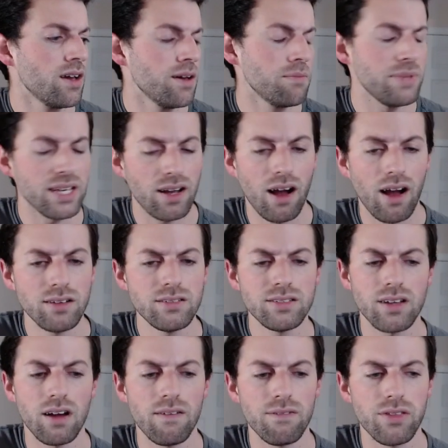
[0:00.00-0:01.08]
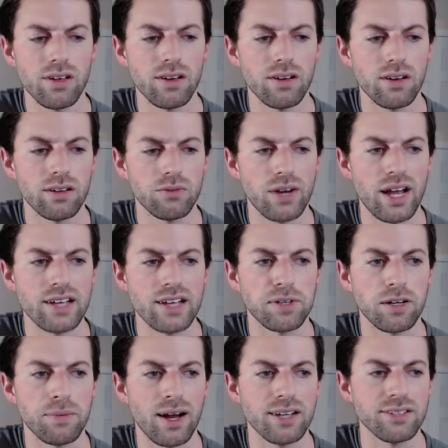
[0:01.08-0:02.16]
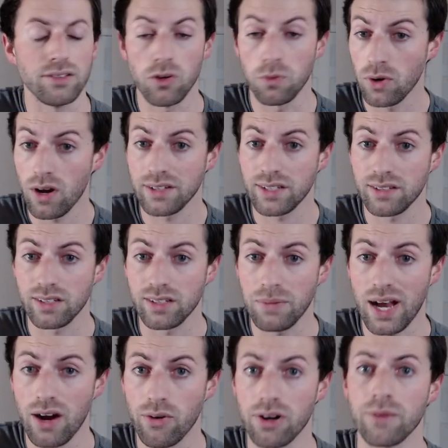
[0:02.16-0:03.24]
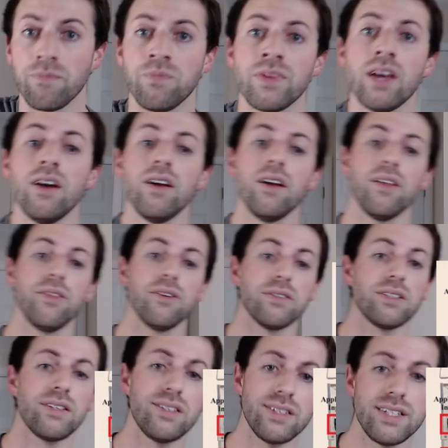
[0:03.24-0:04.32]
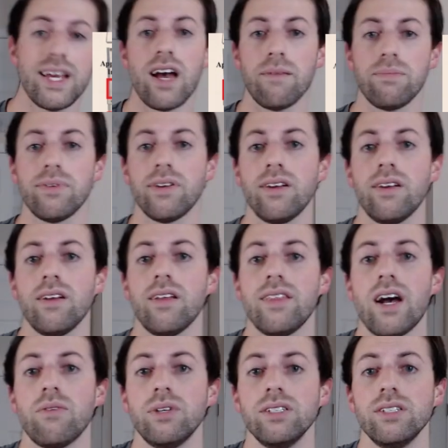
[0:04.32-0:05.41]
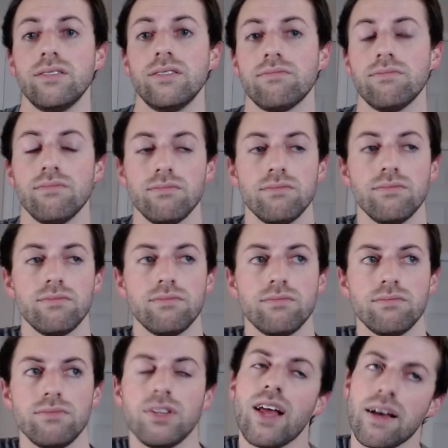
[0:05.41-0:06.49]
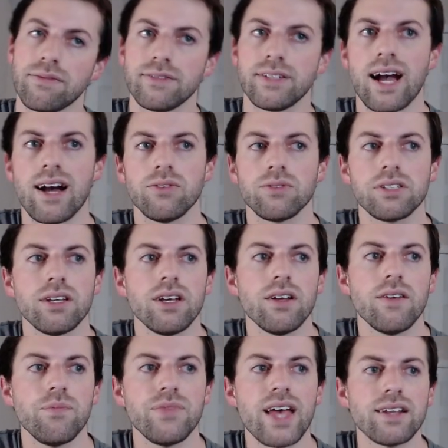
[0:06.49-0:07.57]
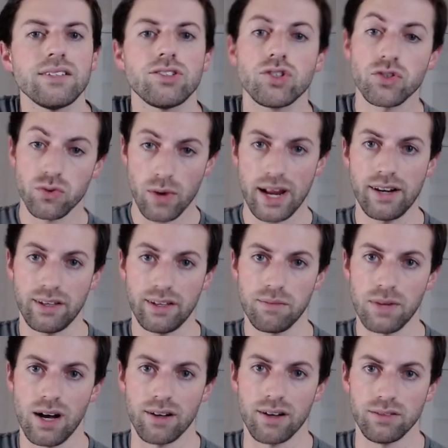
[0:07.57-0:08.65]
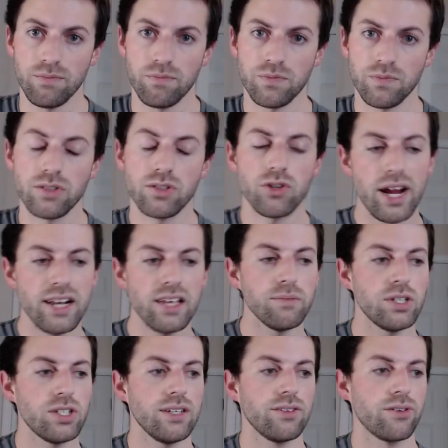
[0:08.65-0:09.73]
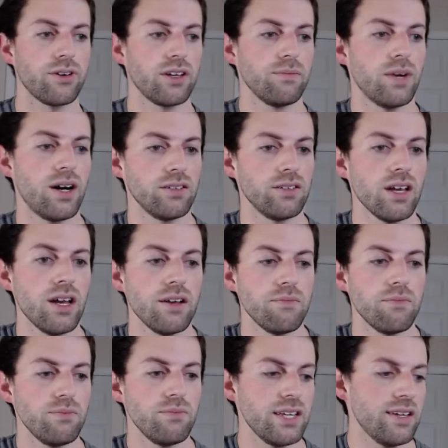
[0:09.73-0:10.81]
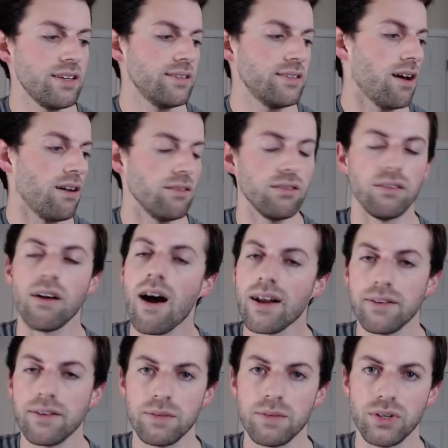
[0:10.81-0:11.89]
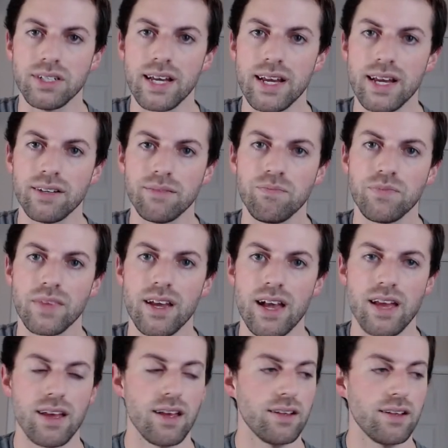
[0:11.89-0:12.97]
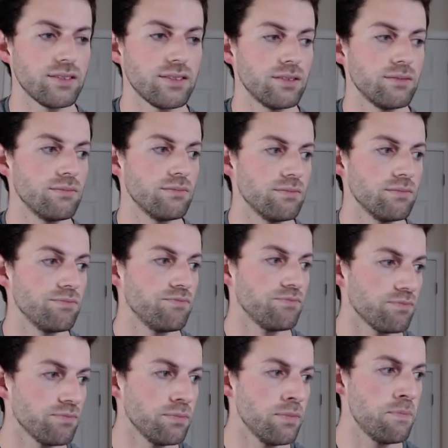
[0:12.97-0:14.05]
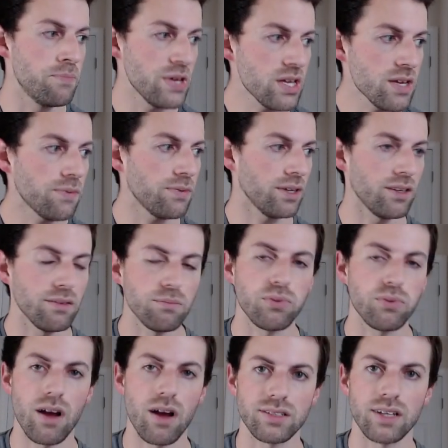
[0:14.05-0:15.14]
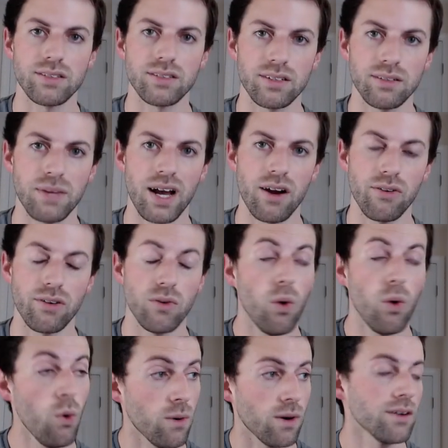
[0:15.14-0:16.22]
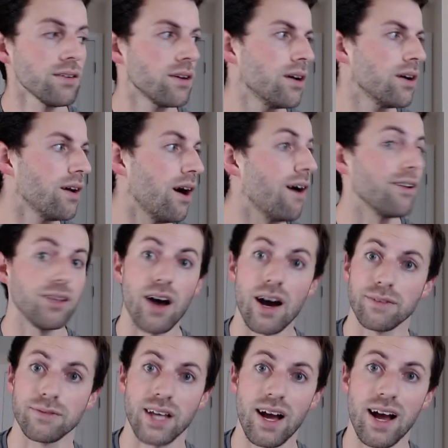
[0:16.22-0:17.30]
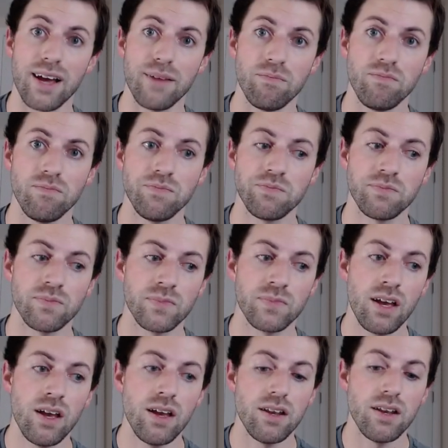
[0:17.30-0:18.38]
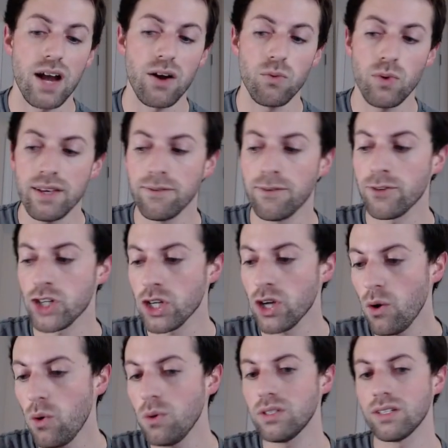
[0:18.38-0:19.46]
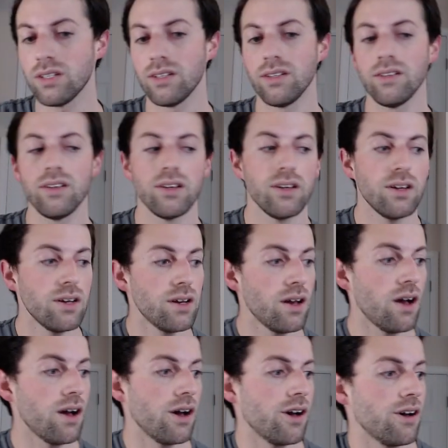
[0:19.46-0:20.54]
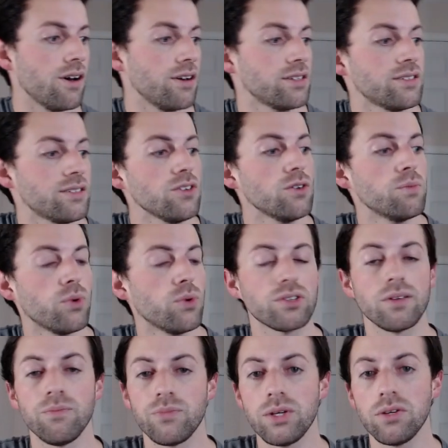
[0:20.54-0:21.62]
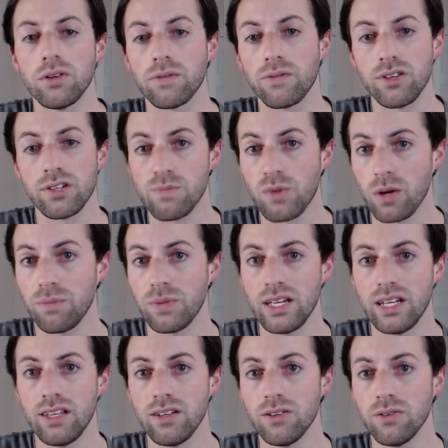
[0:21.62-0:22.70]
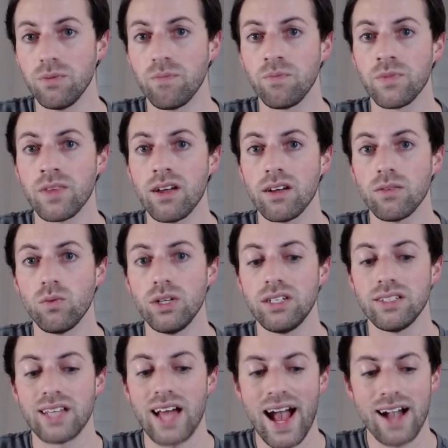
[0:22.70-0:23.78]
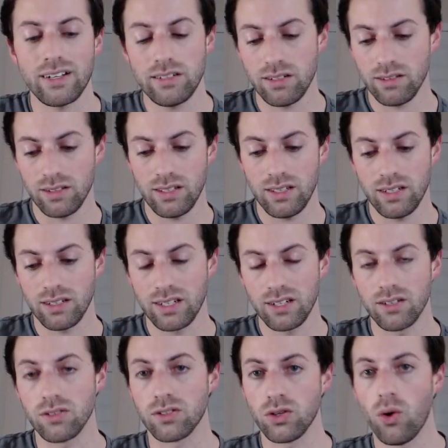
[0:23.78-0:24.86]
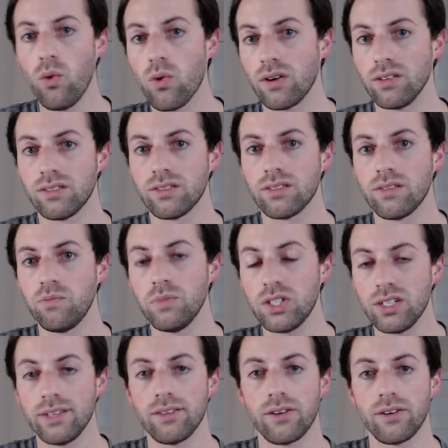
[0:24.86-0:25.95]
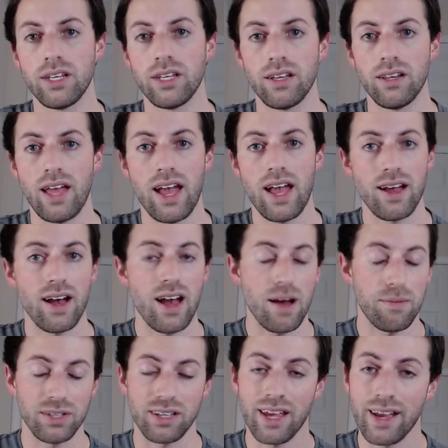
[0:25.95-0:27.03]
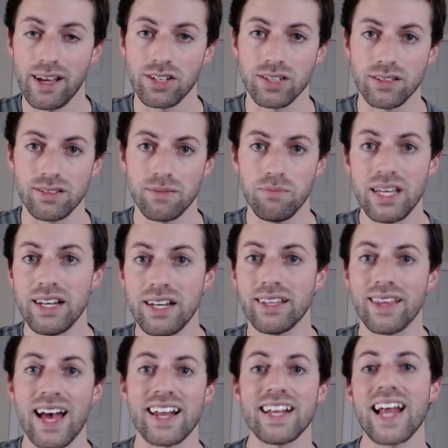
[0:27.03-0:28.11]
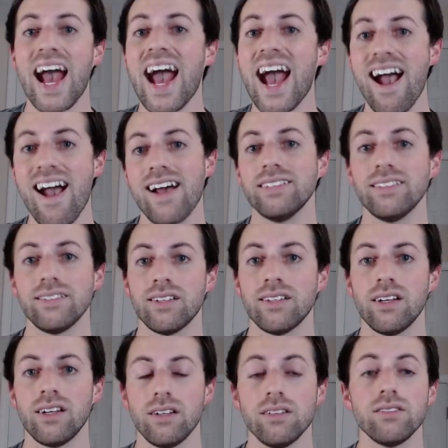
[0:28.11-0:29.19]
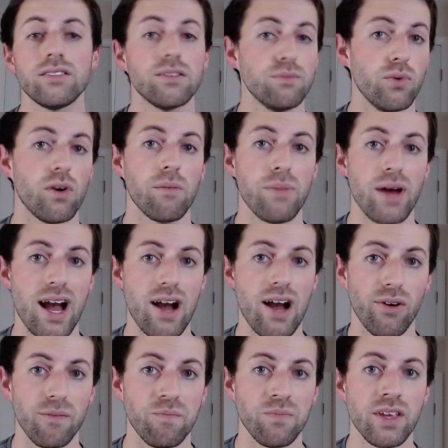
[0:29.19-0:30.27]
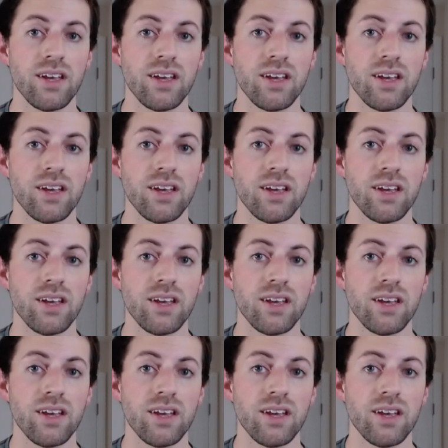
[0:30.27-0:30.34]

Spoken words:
Because of the Raspberry Pi's low processing power, there's a step that was left out. That is training the model. Training a machine learning model needs a lot of input data and some beefy processing power, or a lot of time. Now, we've chosen a single board computer for the smart PDU, which is actually geared towards machine learning and AI applications, meaning that it has some more power.